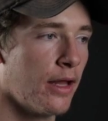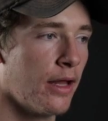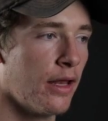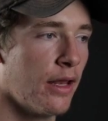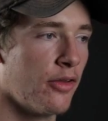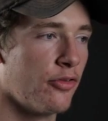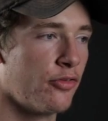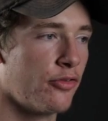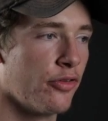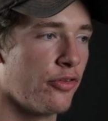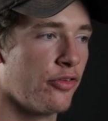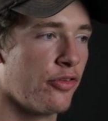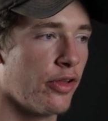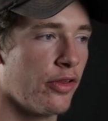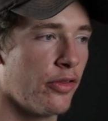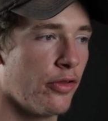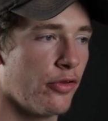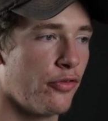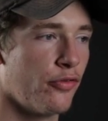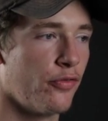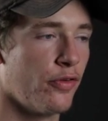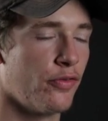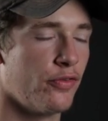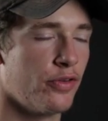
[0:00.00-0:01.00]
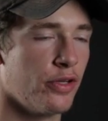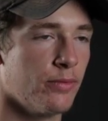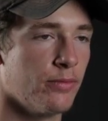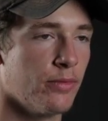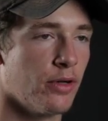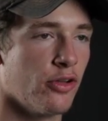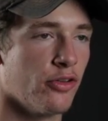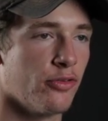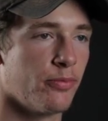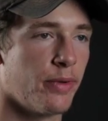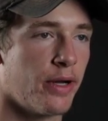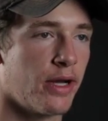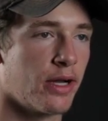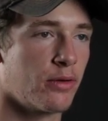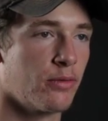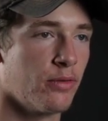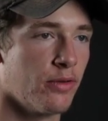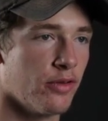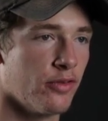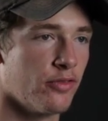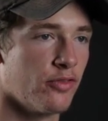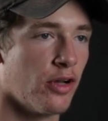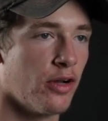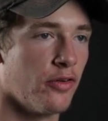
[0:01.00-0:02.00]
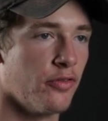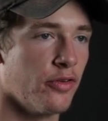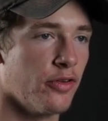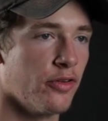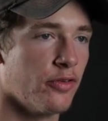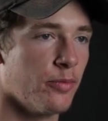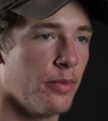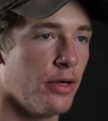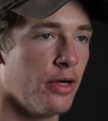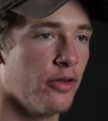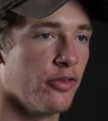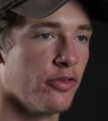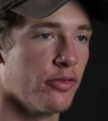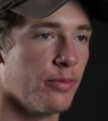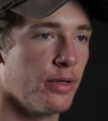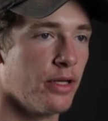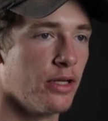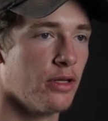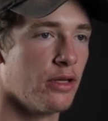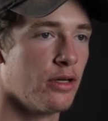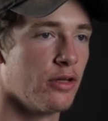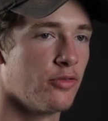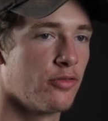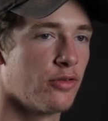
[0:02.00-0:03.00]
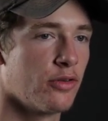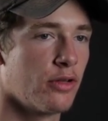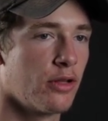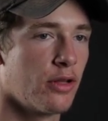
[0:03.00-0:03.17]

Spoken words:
let's just say those 15 miles back were the toughest miles of my life.